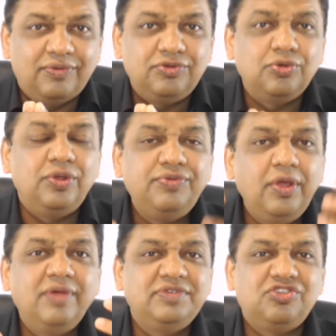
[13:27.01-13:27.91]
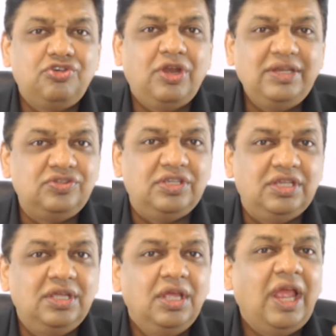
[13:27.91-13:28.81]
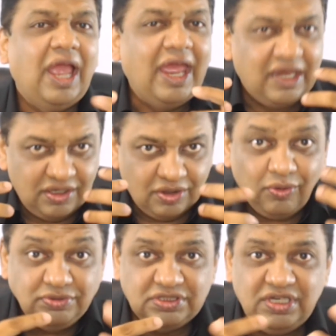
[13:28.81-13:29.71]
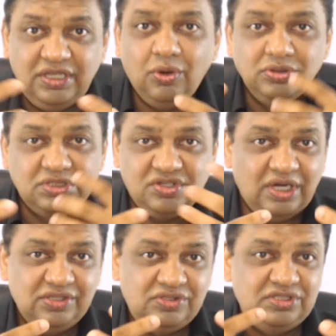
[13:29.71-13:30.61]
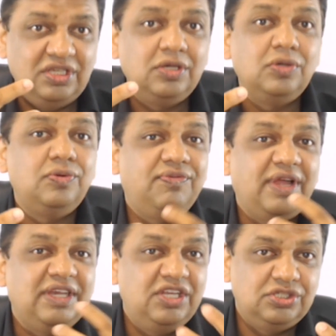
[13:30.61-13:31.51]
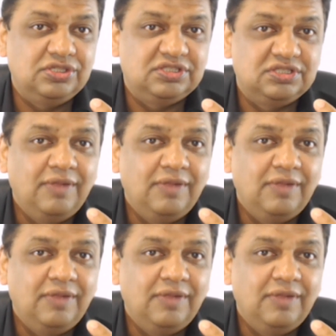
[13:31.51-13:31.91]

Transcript: So if you have a strategy, and obviously all strategies include financials,